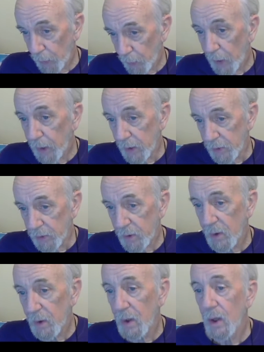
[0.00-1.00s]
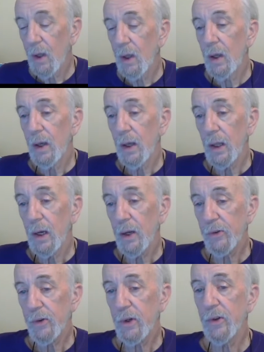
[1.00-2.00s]
rice. And
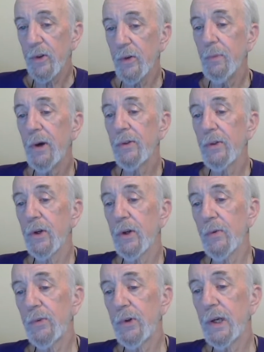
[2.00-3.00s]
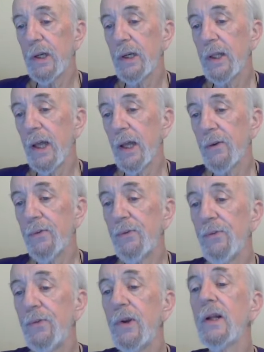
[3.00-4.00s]
it's a method of taking that
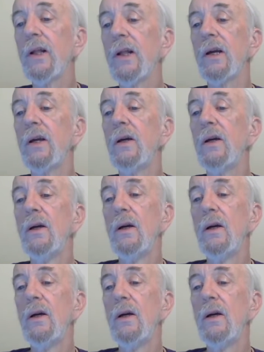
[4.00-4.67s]
feeling